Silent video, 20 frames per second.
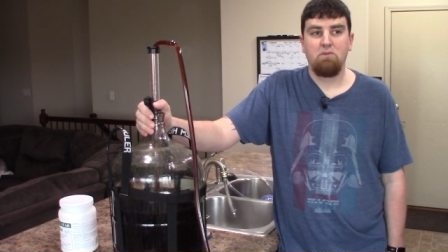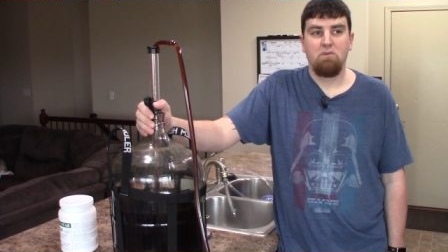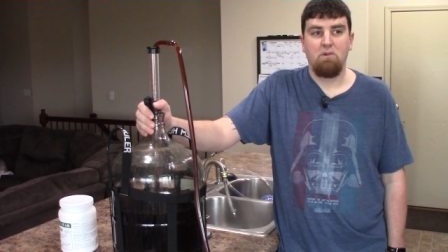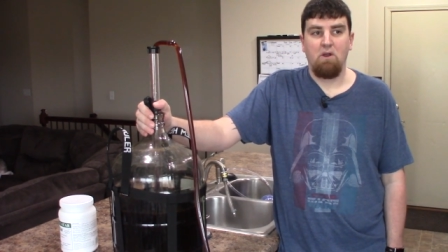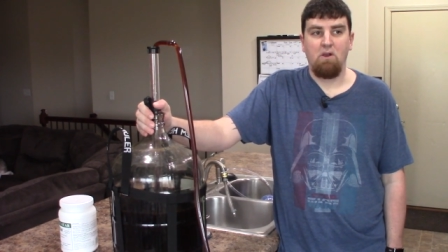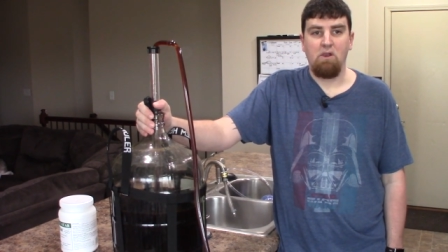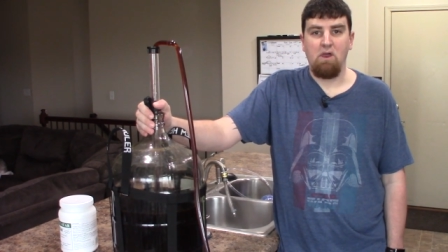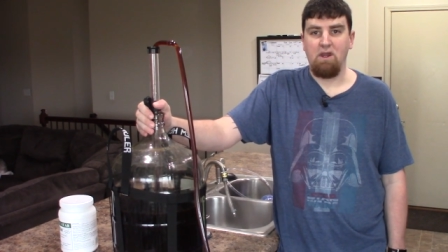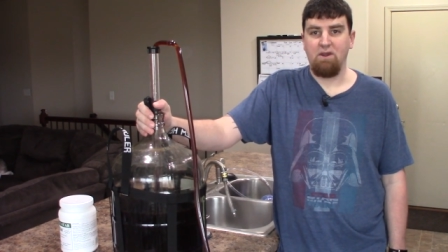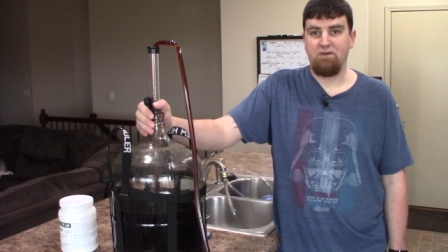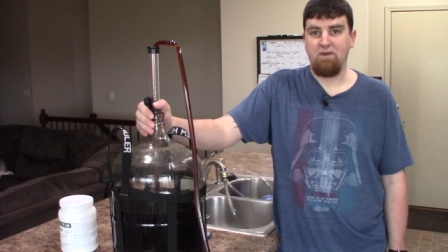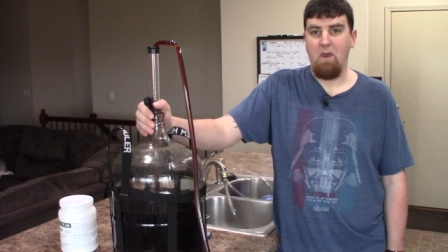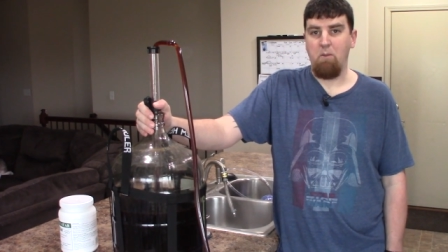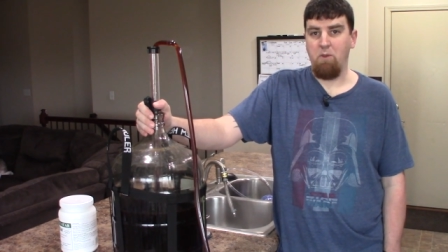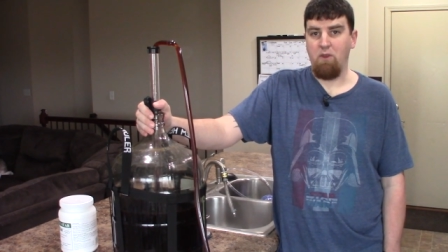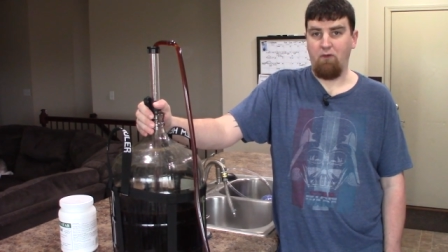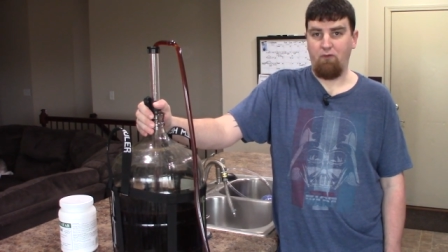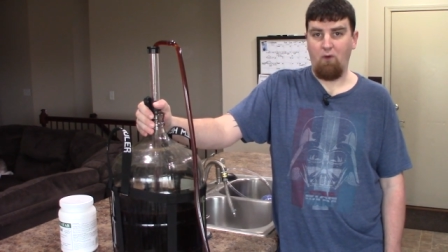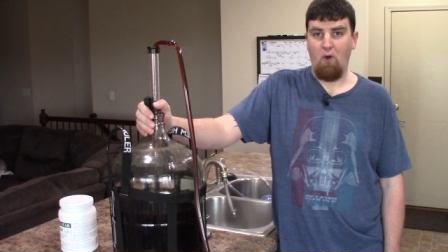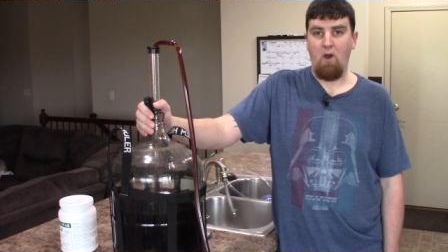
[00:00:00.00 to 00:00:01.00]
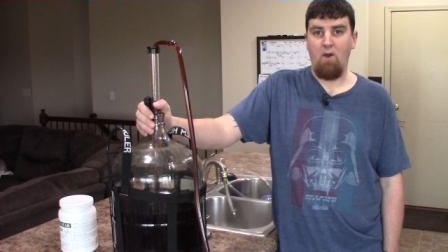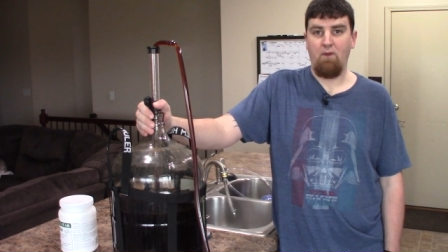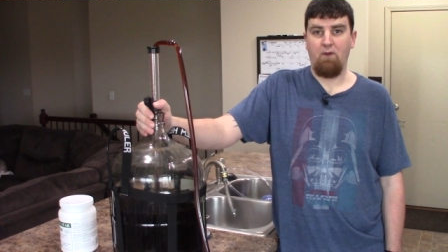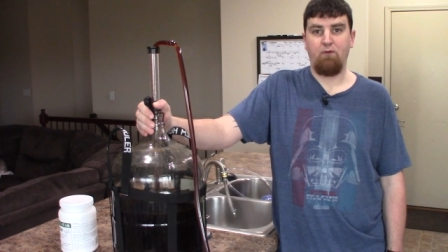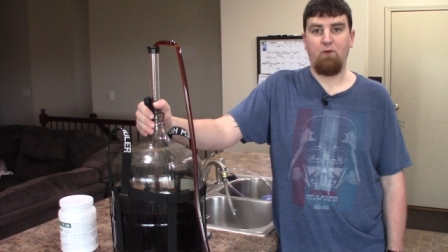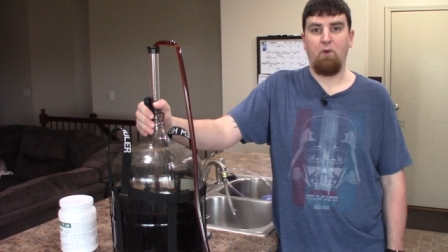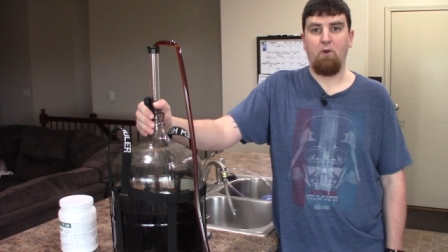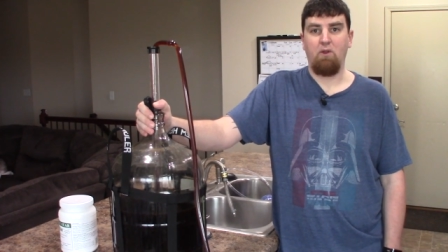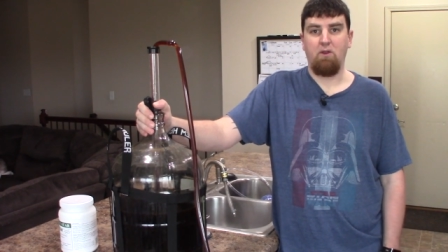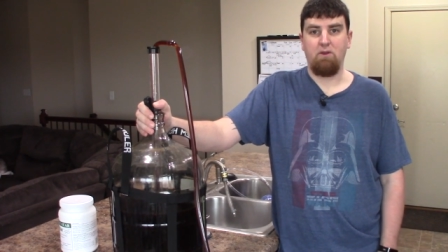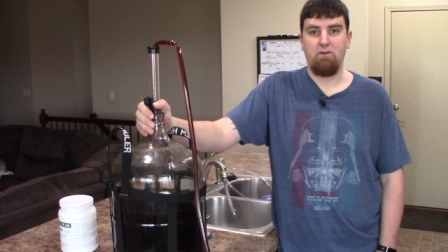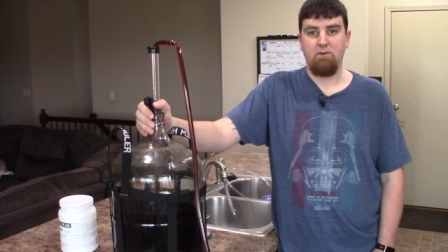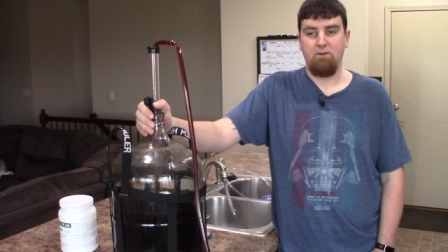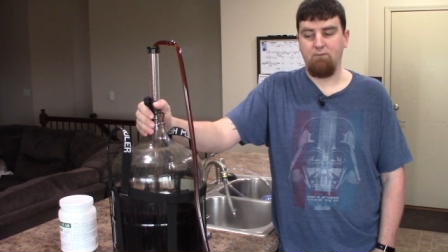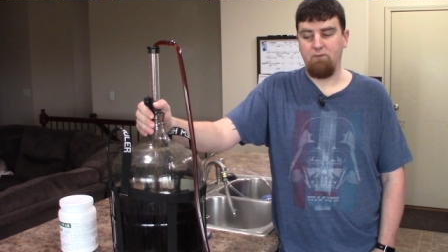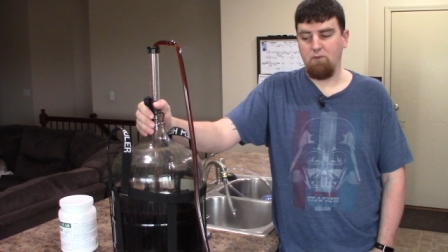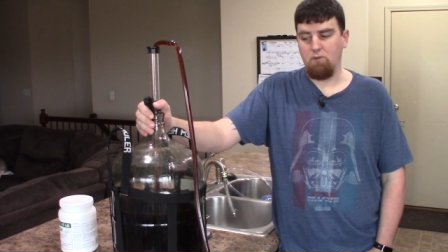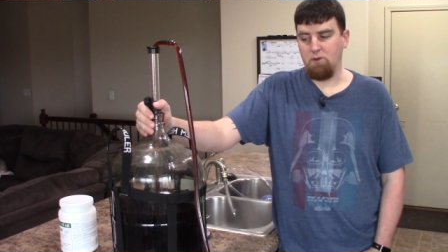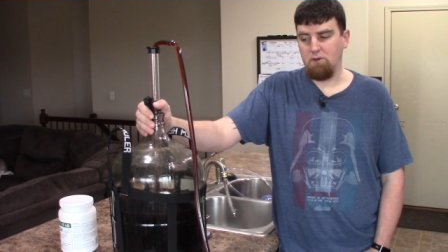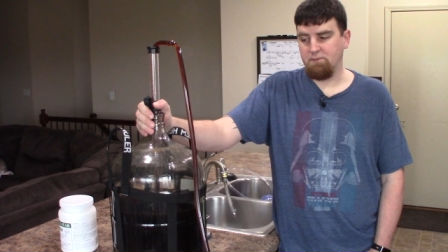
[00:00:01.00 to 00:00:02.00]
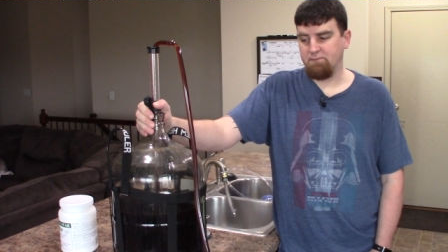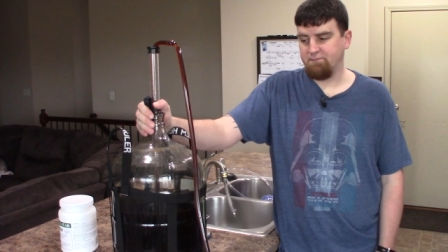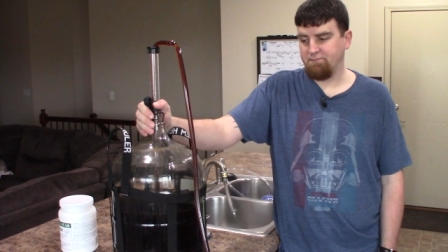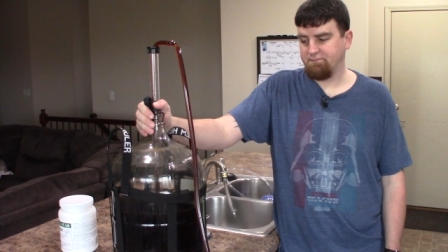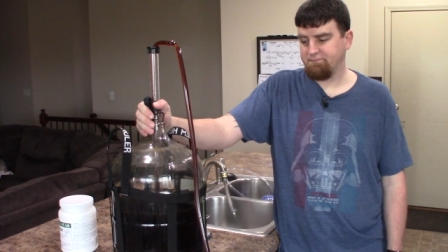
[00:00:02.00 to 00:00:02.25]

a lot of time the, on the toilet, if you will.